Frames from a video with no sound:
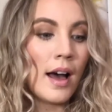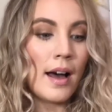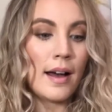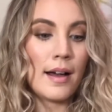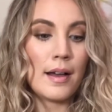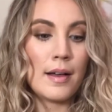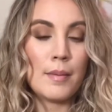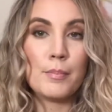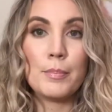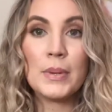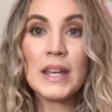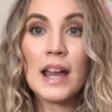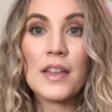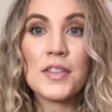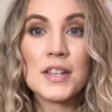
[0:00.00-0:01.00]

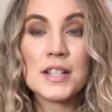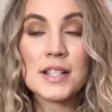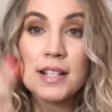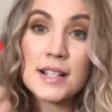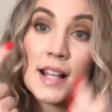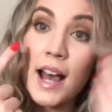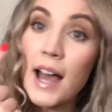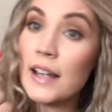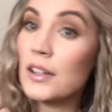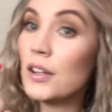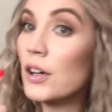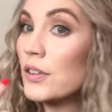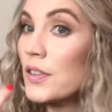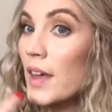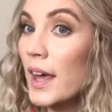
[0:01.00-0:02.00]
But yeah, this is the eye
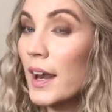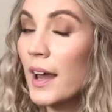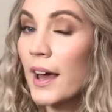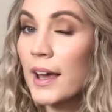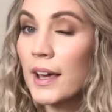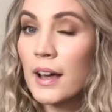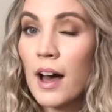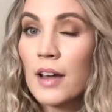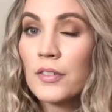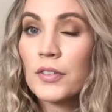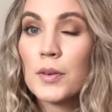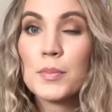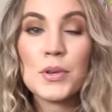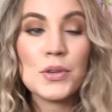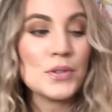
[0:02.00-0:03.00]
look that I got
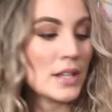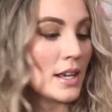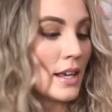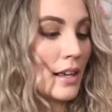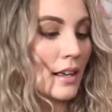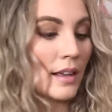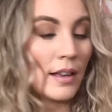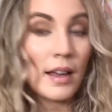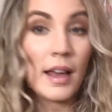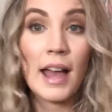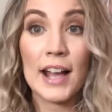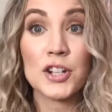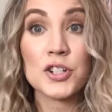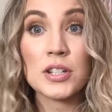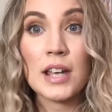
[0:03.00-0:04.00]
from using
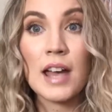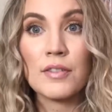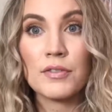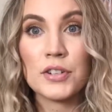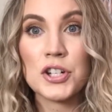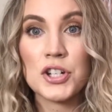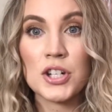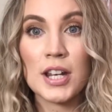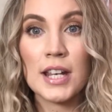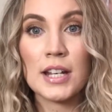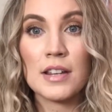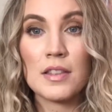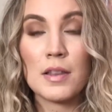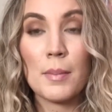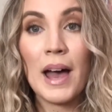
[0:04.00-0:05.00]
actually every
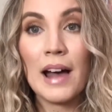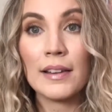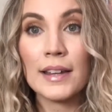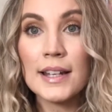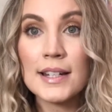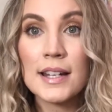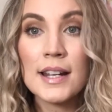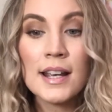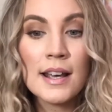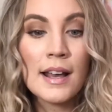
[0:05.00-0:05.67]
shade in the palette.